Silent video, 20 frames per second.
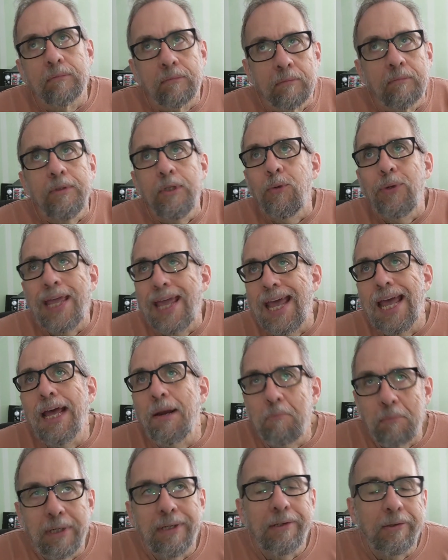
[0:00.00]
You
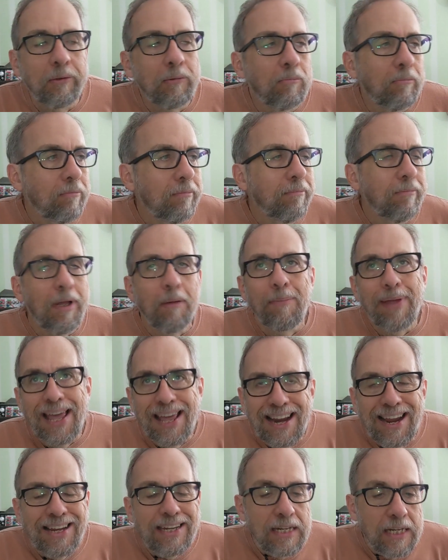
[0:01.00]
can, but it's a
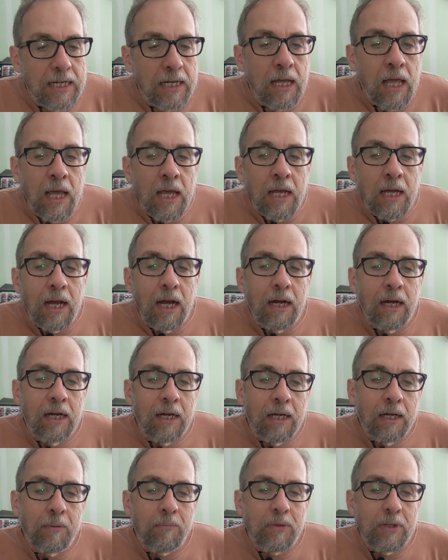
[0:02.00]
bad idea.
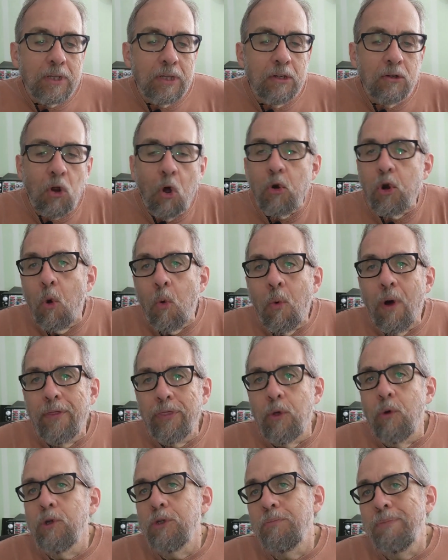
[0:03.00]
You don't know
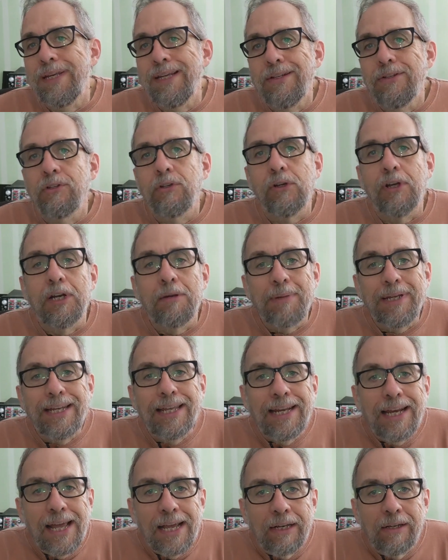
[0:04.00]
what those pins are going to be
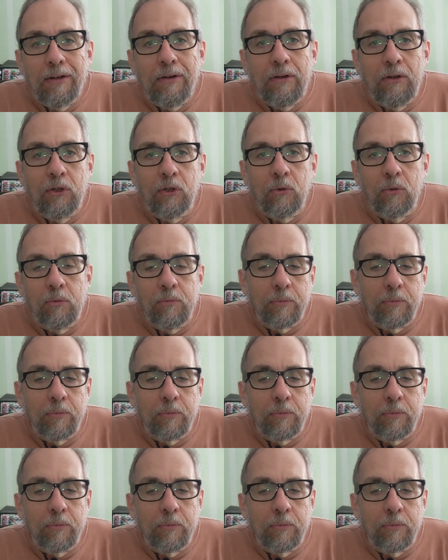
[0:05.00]
connected to.